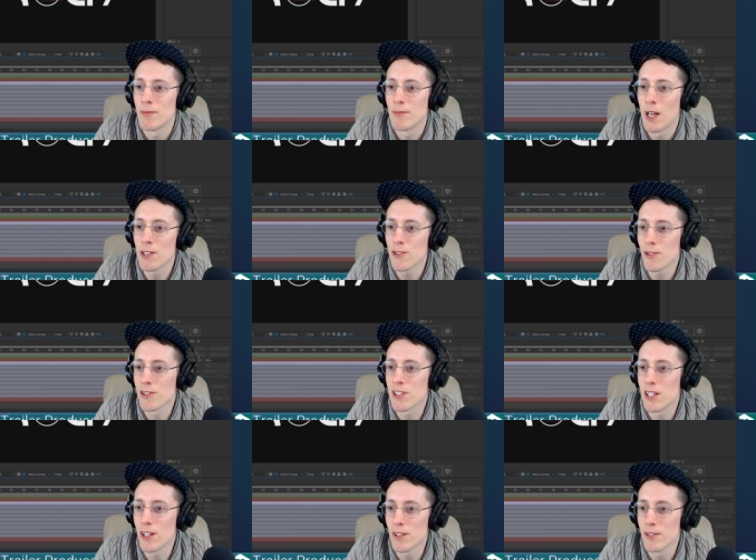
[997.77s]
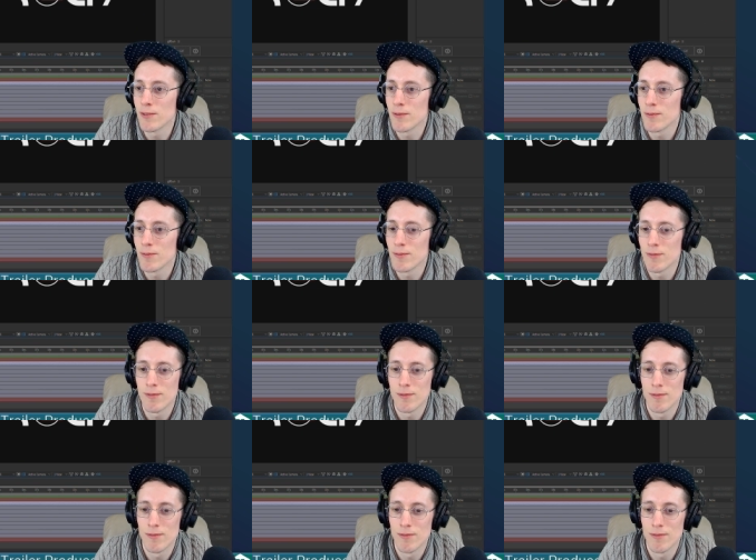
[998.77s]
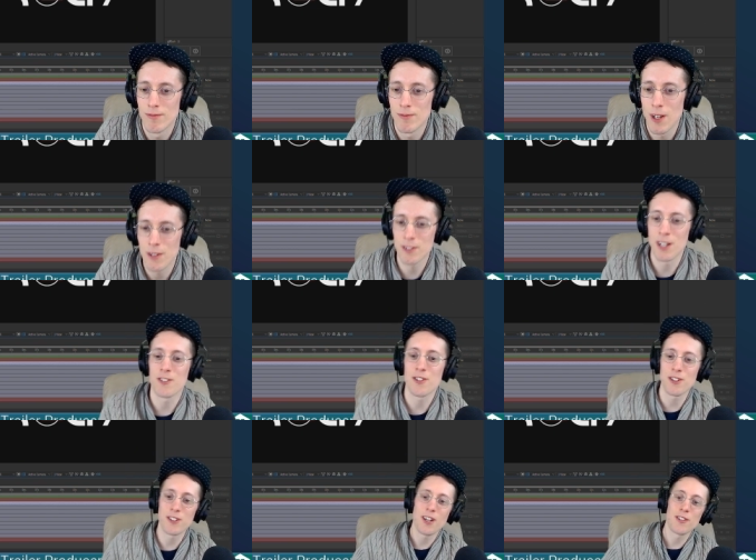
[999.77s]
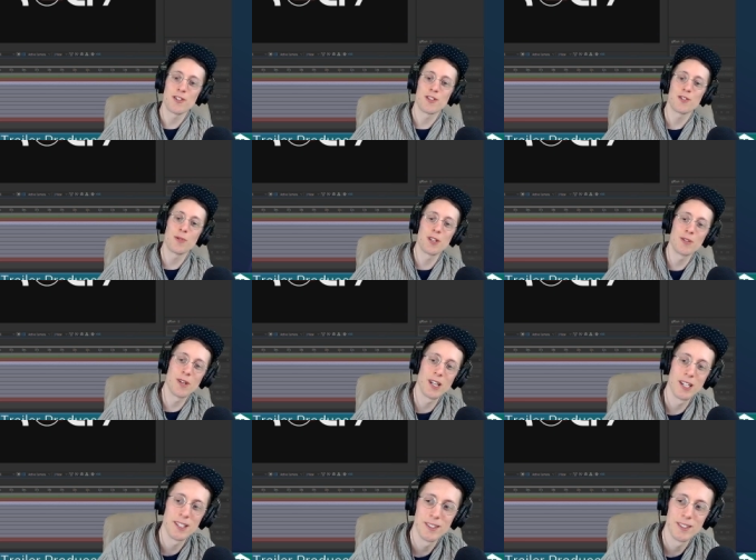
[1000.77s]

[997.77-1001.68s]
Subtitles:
How's it going, Steger? How's your 2020?